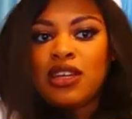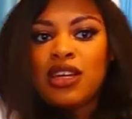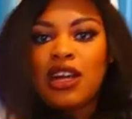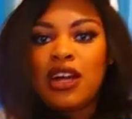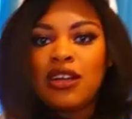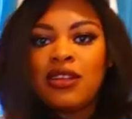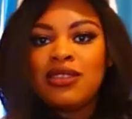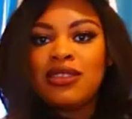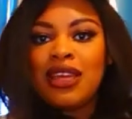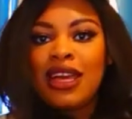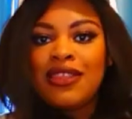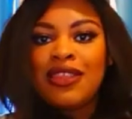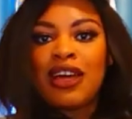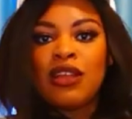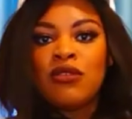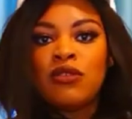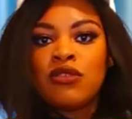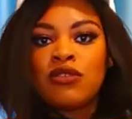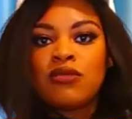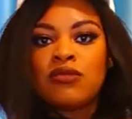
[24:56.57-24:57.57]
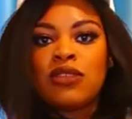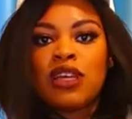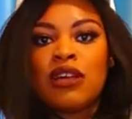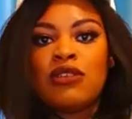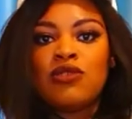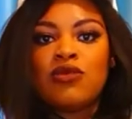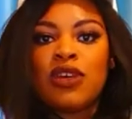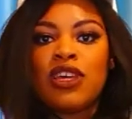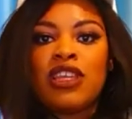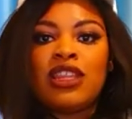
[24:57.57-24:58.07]
I just like that look
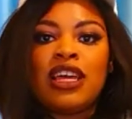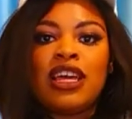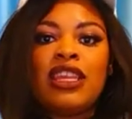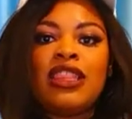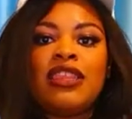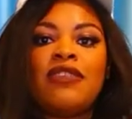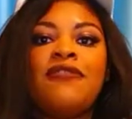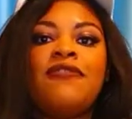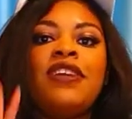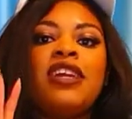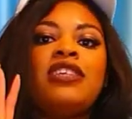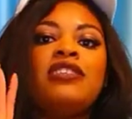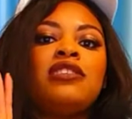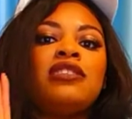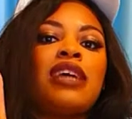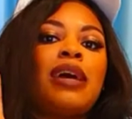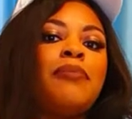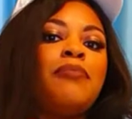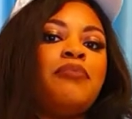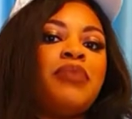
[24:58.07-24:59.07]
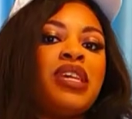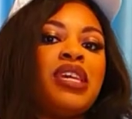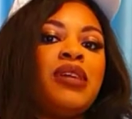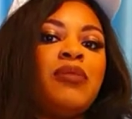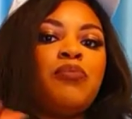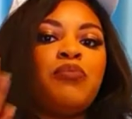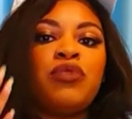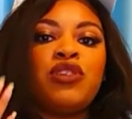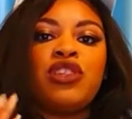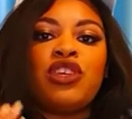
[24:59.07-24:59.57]
sometimes where like the face is like beat
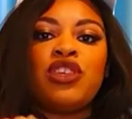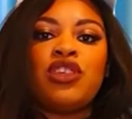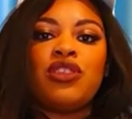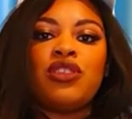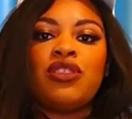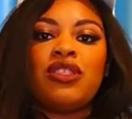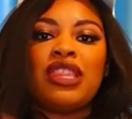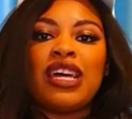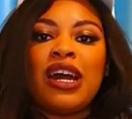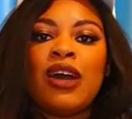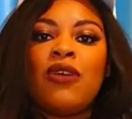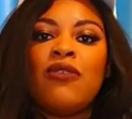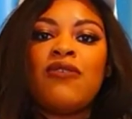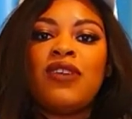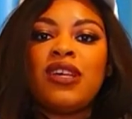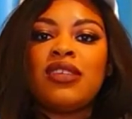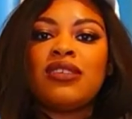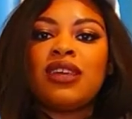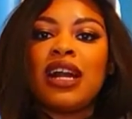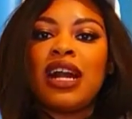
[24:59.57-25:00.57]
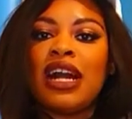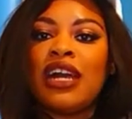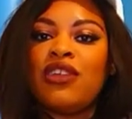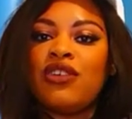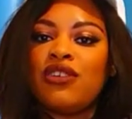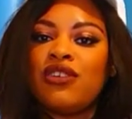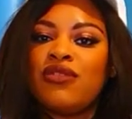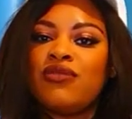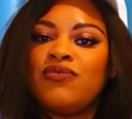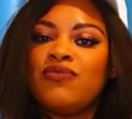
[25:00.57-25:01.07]
but then the outfits are kind
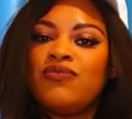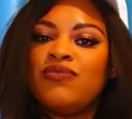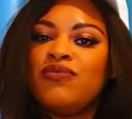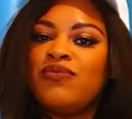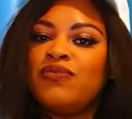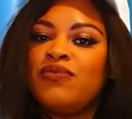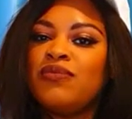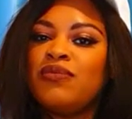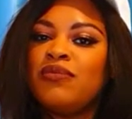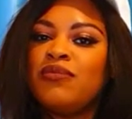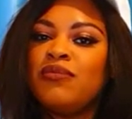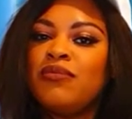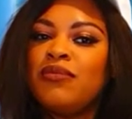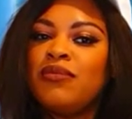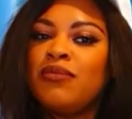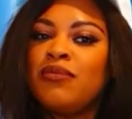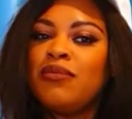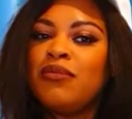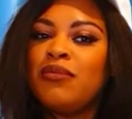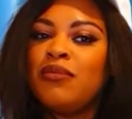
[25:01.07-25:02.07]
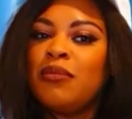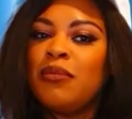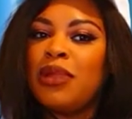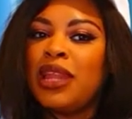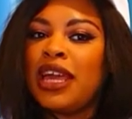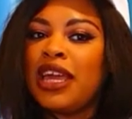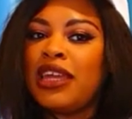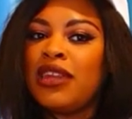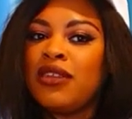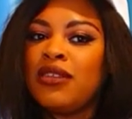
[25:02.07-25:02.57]
of
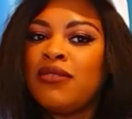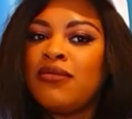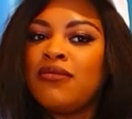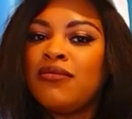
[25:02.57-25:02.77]
plain.